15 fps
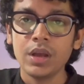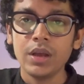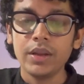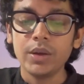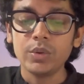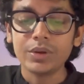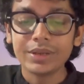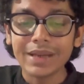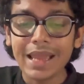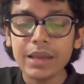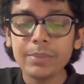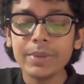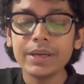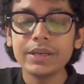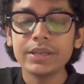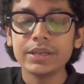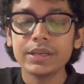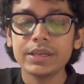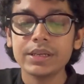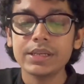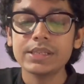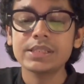Now, climate
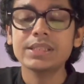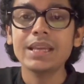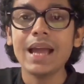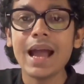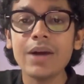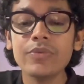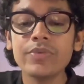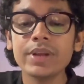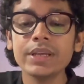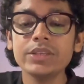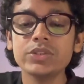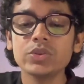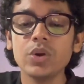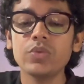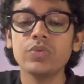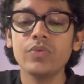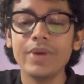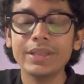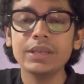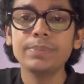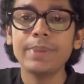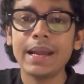is the average of
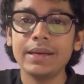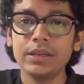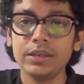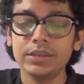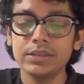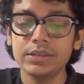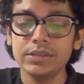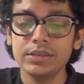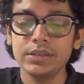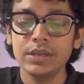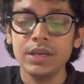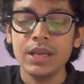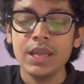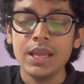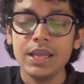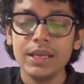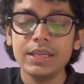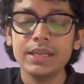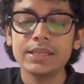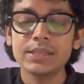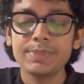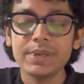weather pattern in
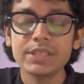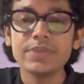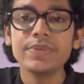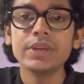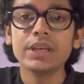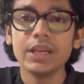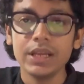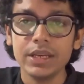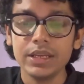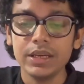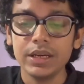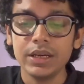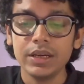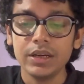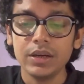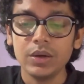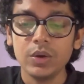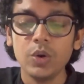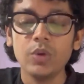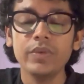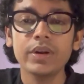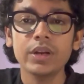a specific area
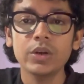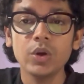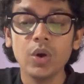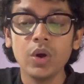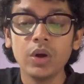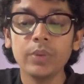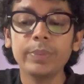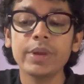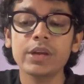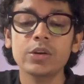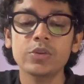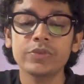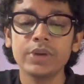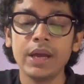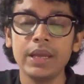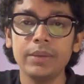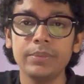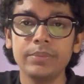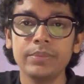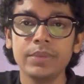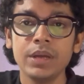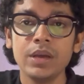over a long period of
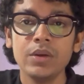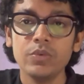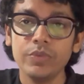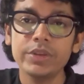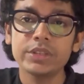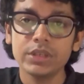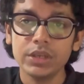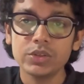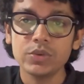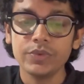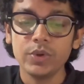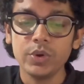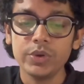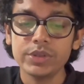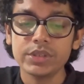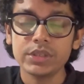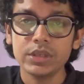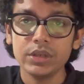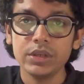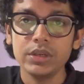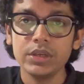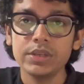time, which is of course
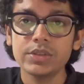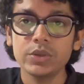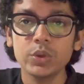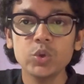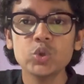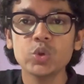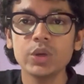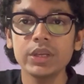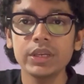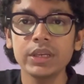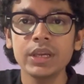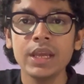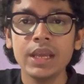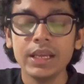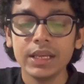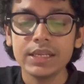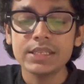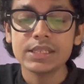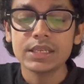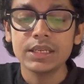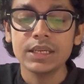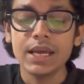is usually
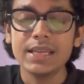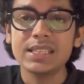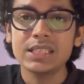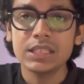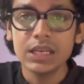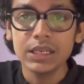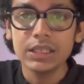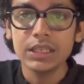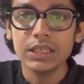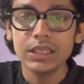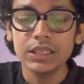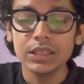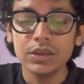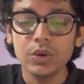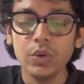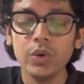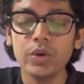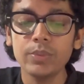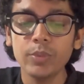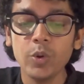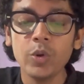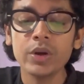considered as 30 or
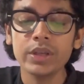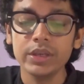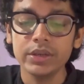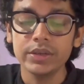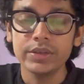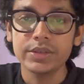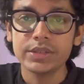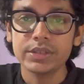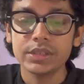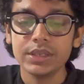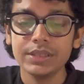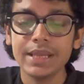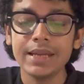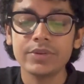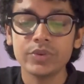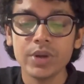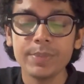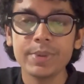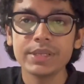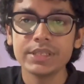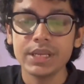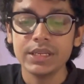more years, that
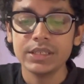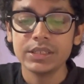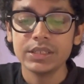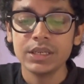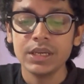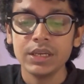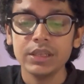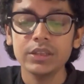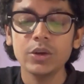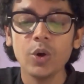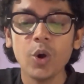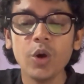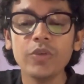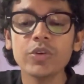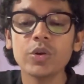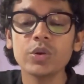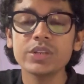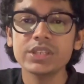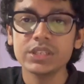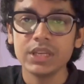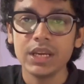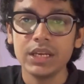represent the overall
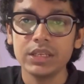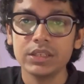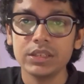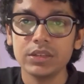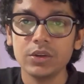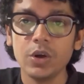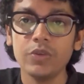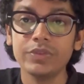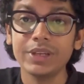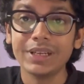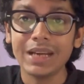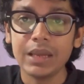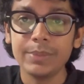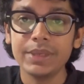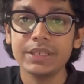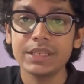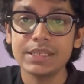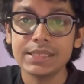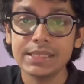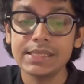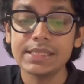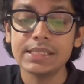state of the climate
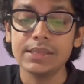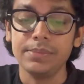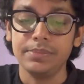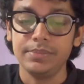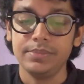system.